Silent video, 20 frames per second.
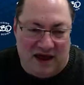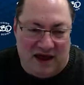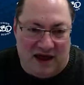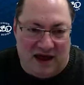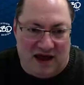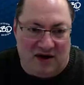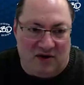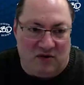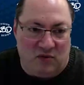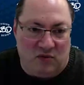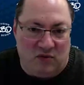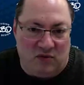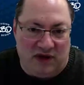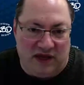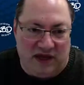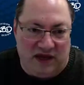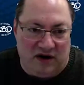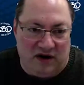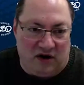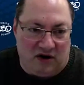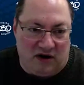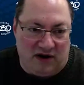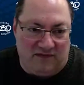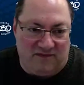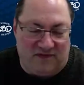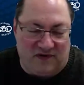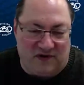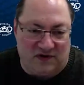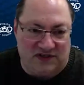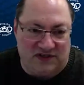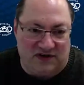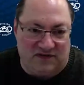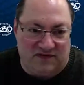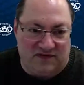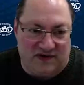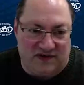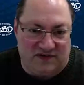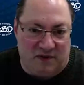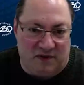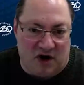We are a full
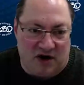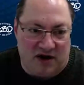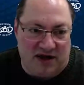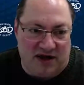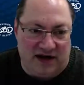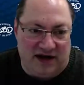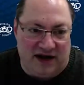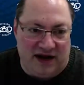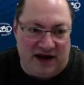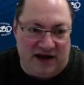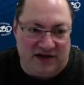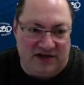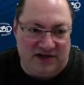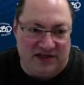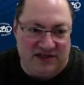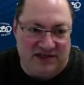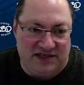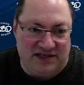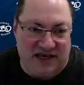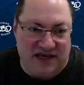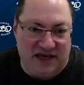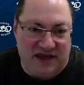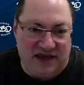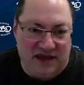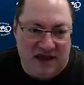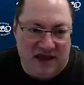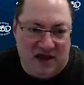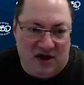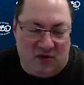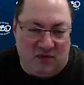service marketing agency.